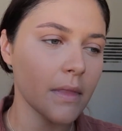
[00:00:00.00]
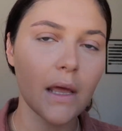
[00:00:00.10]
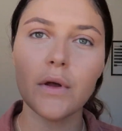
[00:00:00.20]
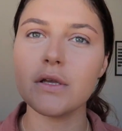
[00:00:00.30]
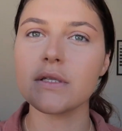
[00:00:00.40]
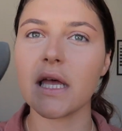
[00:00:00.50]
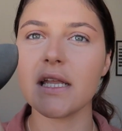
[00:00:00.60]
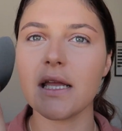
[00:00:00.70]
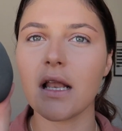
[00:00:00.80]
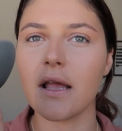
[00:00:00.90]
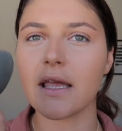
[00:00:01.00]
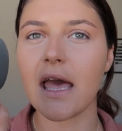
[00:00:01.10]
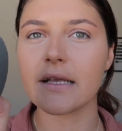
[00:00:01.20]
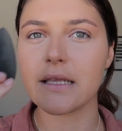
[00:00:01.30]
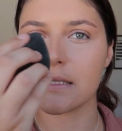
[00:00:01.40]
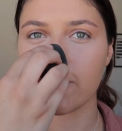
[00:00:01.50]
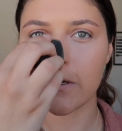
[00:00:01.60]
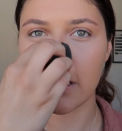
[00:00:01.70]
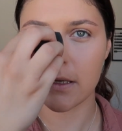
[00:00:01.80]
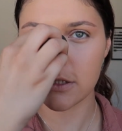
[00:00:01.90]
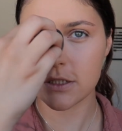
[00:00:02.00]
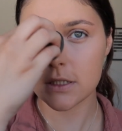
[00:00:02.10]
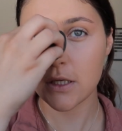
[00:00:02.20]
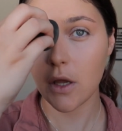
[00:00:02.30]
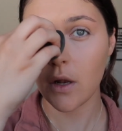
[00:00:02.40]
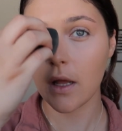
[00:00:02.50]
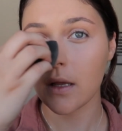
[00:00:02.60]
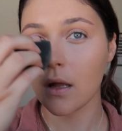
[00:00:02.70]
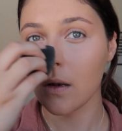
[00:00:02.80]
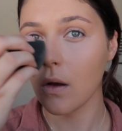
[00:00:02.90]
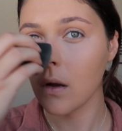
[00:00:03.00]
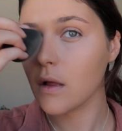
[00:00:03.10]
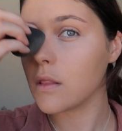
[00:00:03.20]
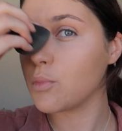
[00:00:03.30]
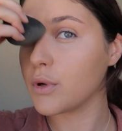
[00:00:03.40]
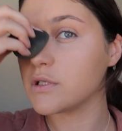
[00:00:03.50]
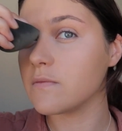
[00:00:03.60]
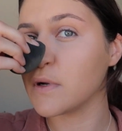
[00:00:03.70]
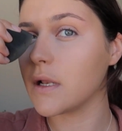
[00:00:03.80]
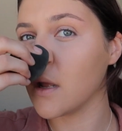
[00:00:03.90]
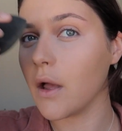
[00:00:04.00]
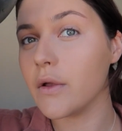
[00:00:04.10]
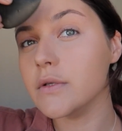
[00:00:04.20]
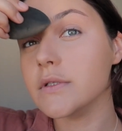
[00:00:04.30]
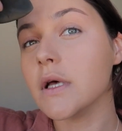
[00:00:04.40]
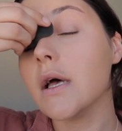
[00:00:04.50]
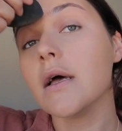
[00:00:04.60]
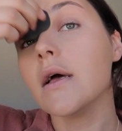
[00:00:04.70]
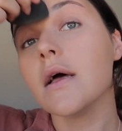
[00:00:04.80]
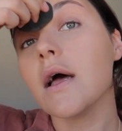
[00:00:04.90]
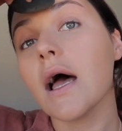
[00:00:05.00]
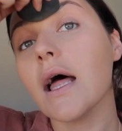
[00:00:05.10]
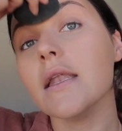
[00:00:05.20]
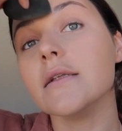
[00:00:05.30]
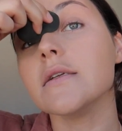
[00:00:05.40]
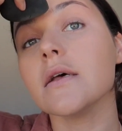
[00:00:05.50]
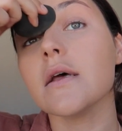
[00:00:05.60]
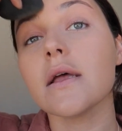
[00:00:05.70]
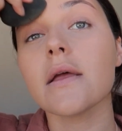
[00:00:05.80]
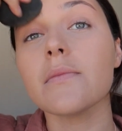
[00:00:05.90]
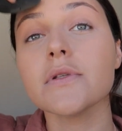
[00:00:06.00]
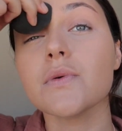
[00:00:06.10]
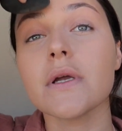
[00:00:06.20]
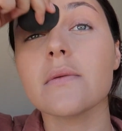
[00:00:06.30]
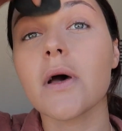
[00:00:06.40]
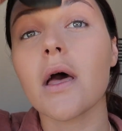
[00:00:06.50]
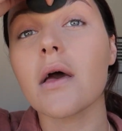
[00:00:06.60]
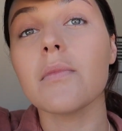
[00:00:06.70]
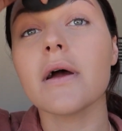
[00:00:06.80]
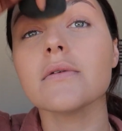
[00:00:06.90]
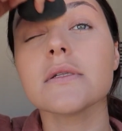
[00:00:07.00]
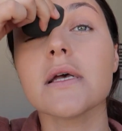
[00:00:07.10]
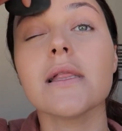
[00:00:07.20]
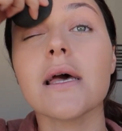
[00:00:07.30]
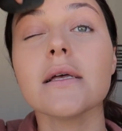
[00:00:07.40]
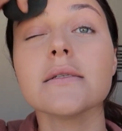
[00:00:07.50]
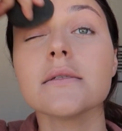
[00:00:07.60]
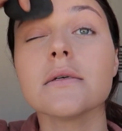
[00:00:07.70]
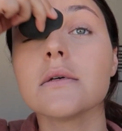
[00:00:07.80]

Now I use any like excess product just to go like along the bridge of my nose and in between my eyebrows like this.